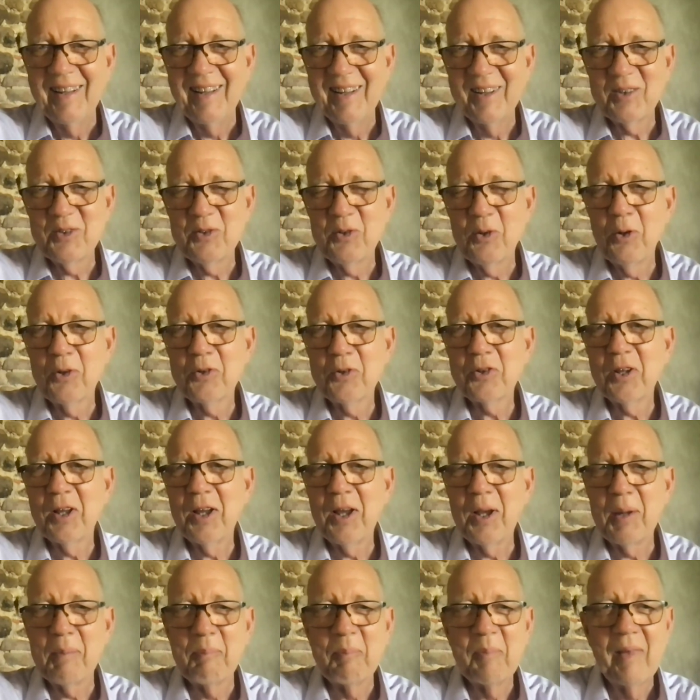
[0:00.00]
There's no
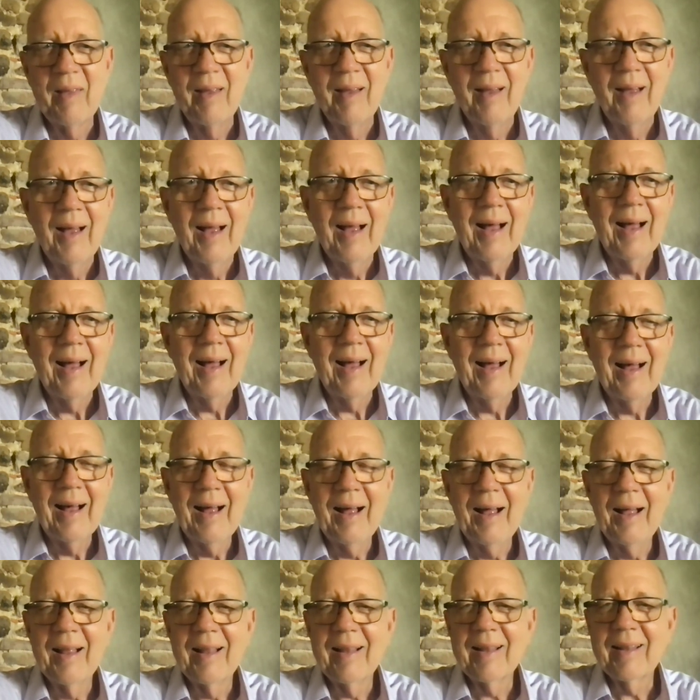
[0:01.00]
escape.
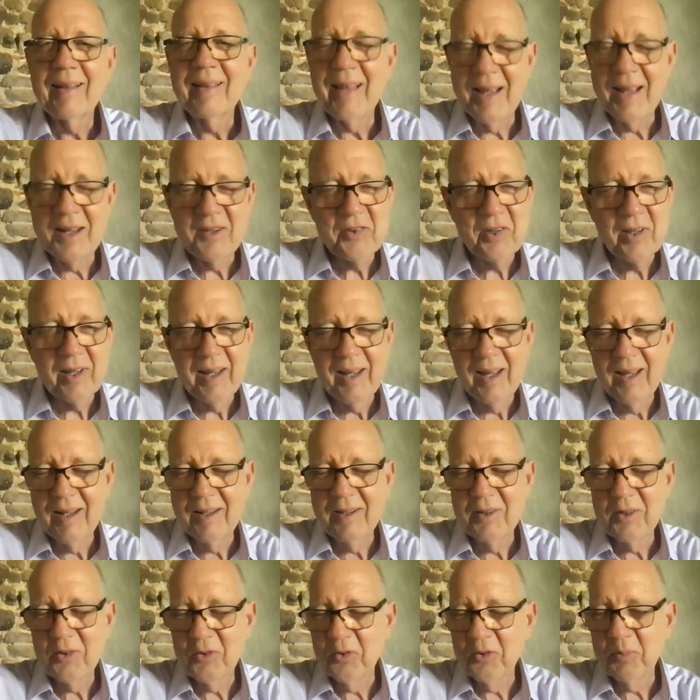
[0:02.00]
Thanks
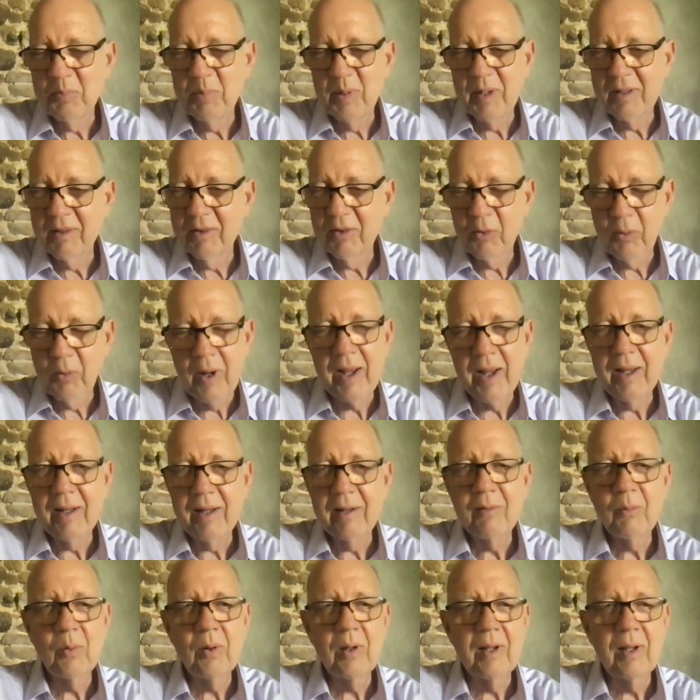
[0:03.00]
again. This has been
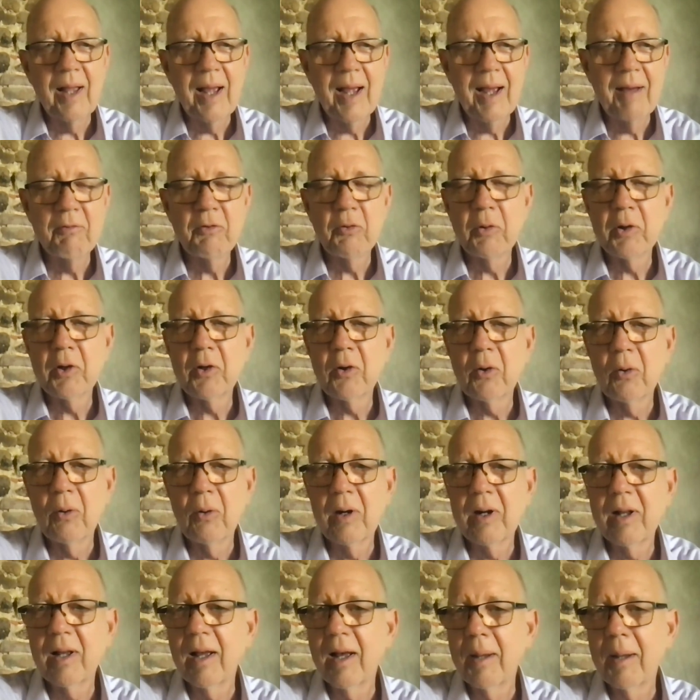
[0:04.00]
great. We'll have the
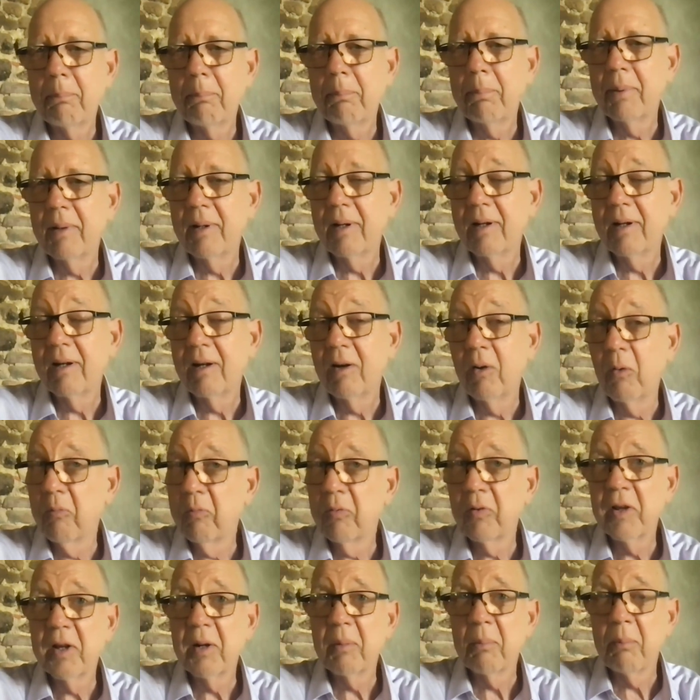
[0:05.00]
recording up
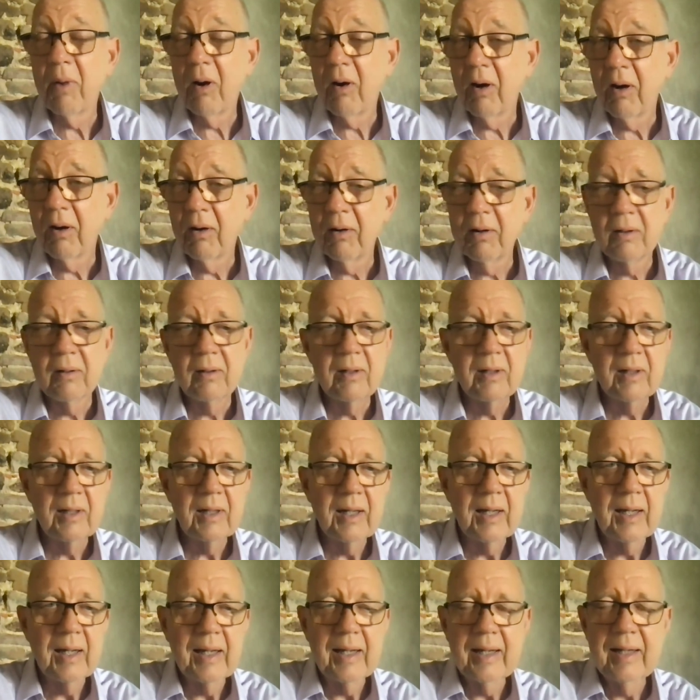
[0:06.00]
hopefully tomorrow,
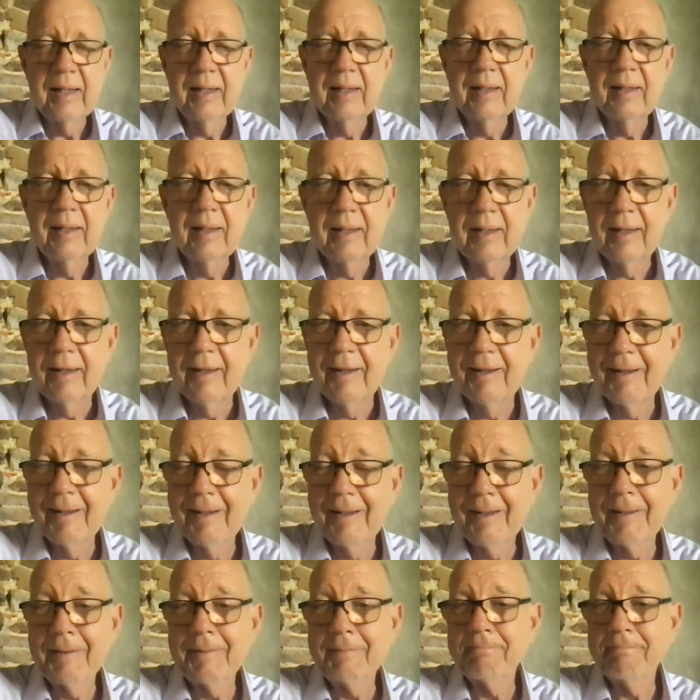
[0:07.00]
and
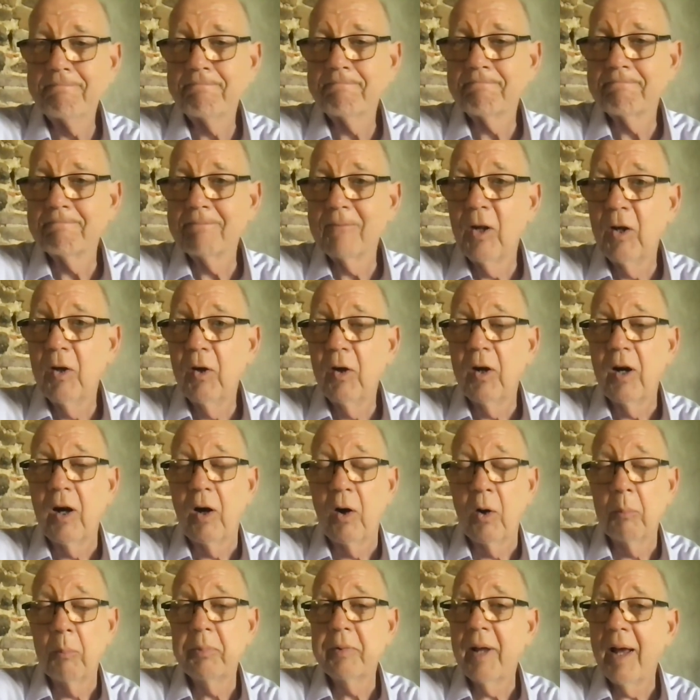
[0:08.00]

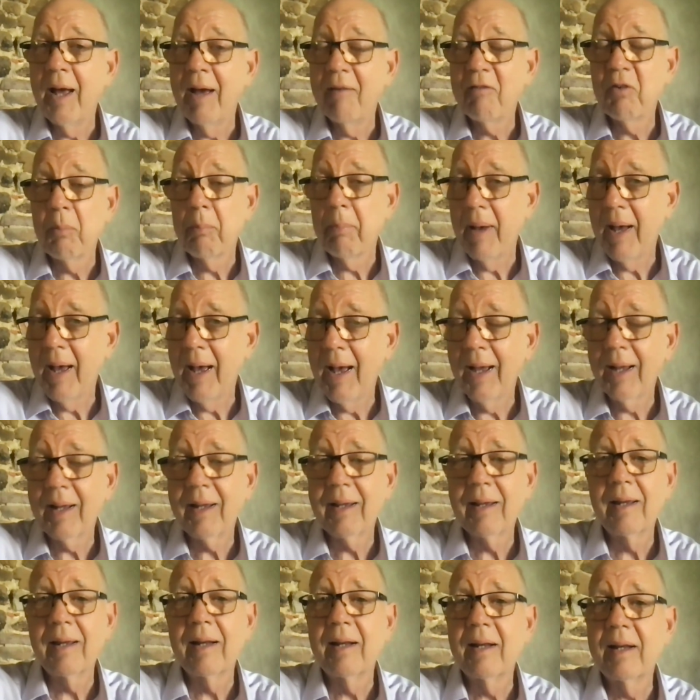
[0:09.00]
hope to have you back
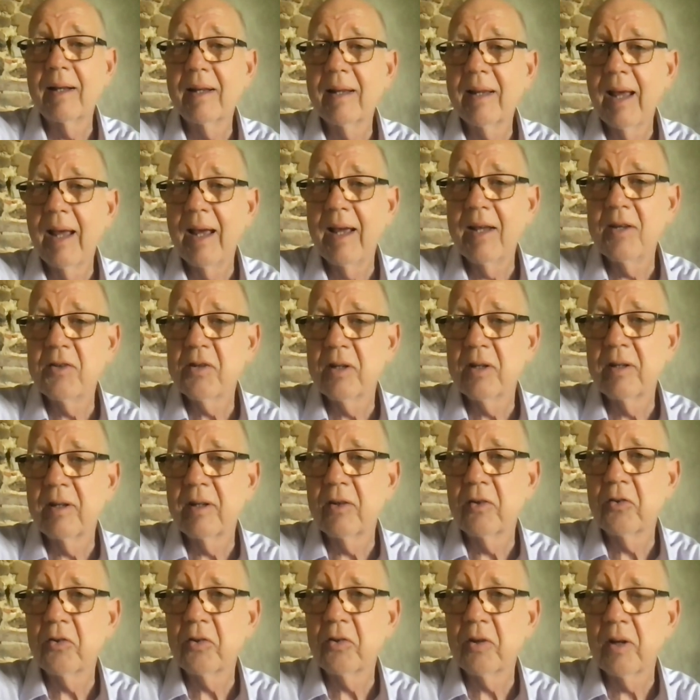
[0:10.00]
and engage in
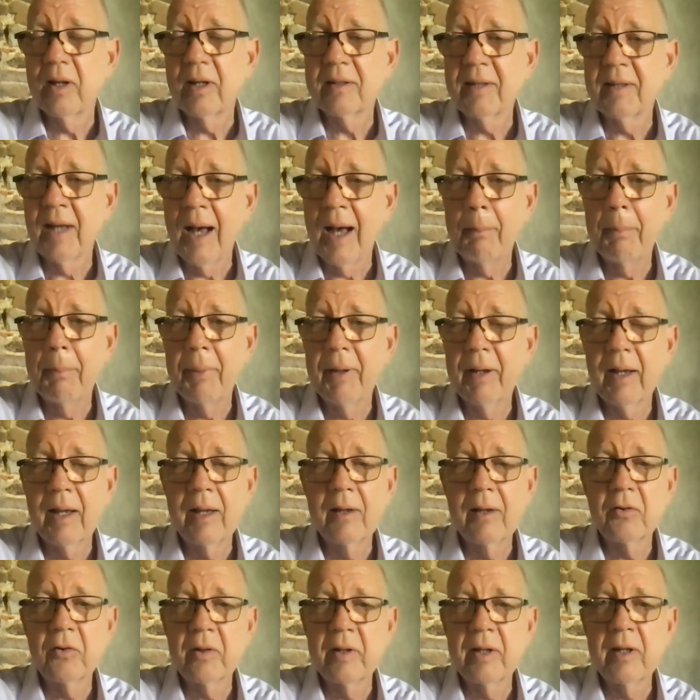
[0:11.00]
this topic
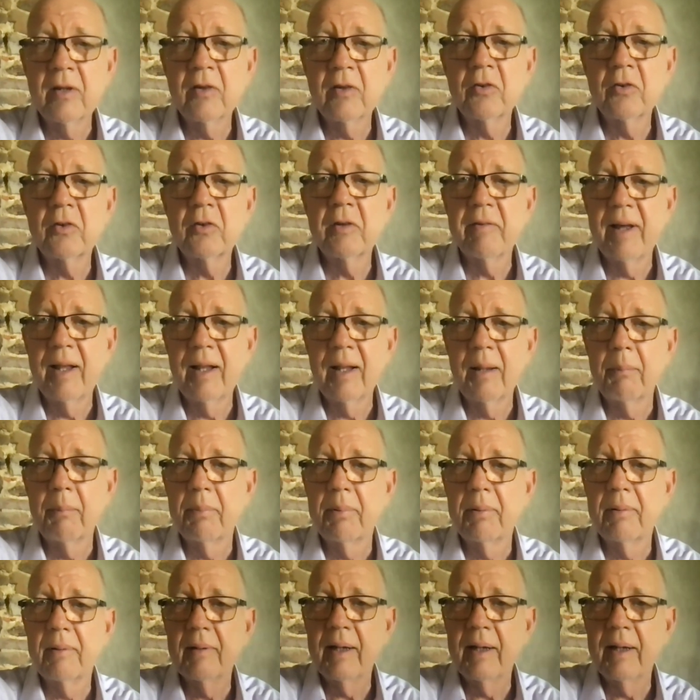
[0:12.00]
as things develop